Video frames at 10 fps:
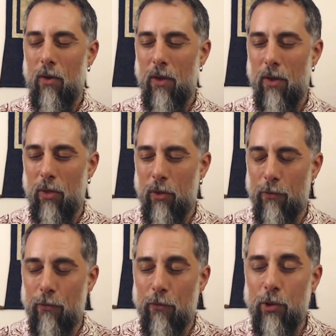the
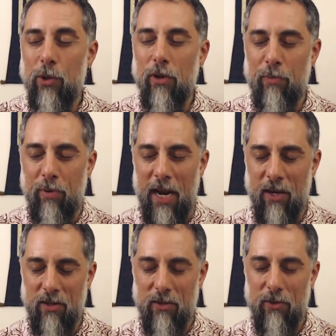fruit of
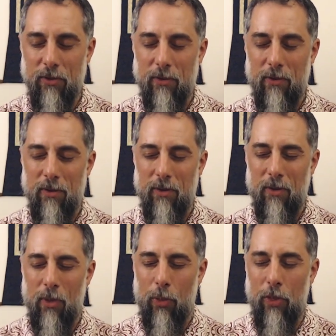practice,
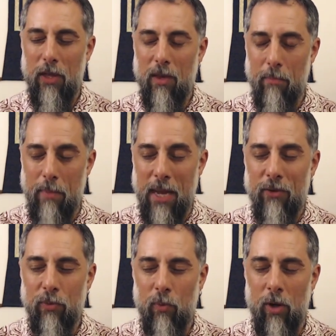the thing that
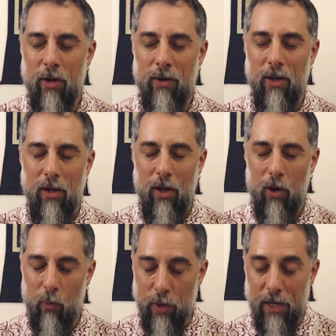makes one a
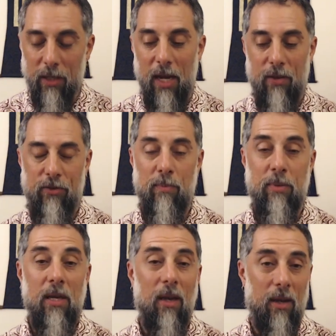realized
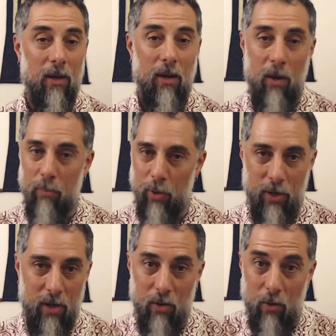being, a
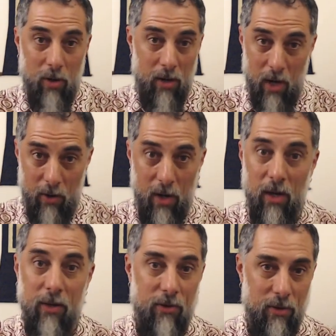Buddha or an
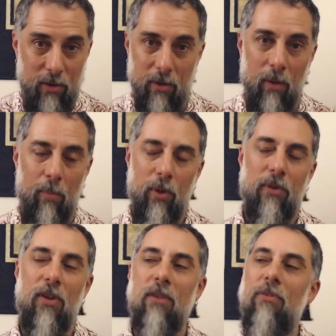Arahant or a
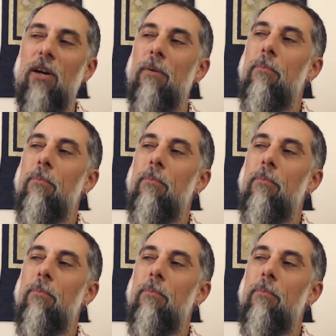bodhisattva,